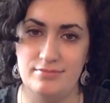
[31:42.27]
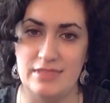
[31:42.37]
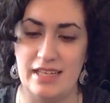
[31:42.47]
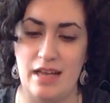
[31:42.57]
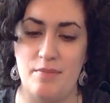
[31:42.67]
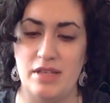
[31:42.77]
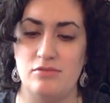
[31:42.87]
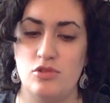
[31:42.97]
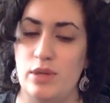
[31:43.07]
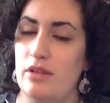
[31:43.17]
I got my
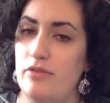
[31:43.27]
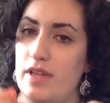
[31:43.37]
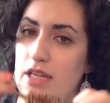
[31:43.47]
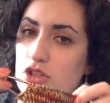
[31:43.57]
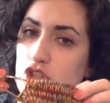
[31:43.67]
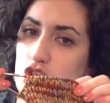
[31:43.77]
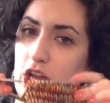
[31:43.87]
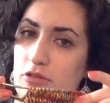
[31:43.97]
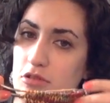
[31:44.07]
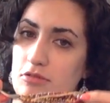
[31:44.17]
twelve inch
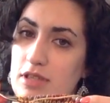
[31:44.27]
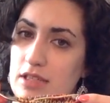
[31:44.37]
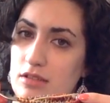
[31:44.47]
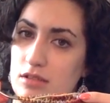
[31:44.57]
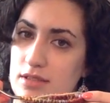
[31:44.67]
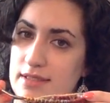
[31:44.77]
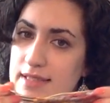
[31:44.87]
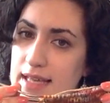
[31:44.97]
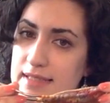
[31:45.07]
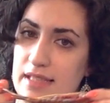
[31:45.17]
Chow Goo needles in a
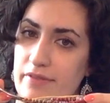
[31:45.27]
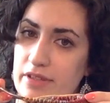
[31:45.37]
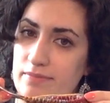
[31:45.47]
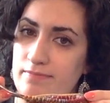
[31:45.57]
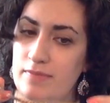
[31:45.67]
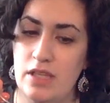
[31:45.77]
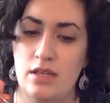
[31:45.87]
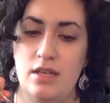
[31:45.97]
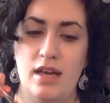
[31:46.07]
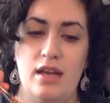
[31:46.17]
size seven.
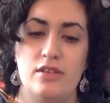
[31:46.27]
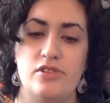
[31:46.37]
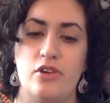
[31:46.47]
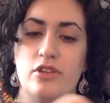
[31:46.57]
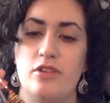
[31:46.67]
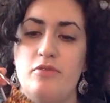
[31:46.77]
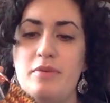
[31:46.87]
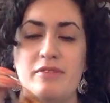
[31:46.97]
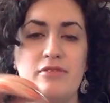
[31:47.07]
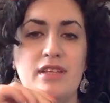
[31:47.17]
And I started the
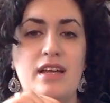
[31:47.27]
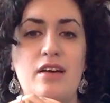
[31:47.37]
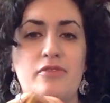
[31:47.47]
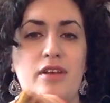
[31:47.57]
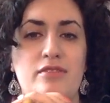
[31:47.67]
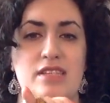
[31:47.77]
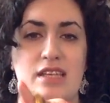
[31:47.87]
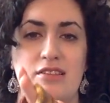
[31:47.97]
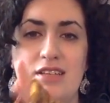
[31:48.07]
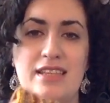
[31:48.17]
ribbing for the cuff, and I was
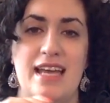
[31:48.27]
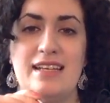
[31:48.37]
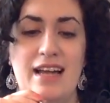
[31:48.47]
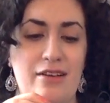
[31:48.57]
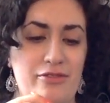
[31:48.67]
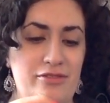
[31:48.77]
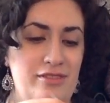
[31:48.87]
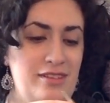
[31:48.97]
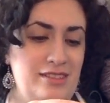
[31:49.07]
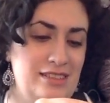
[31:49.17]
like, look at that cuff.
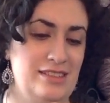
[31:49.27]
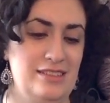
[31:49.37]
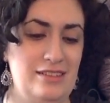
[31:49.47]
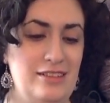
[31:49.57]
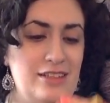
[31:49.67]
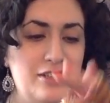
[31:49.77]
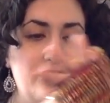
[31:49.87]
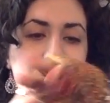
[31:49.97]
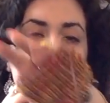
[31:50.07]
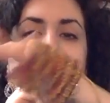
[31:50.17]
Look at the
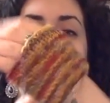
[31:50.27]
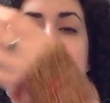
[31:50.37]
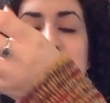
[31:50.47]
great job I'm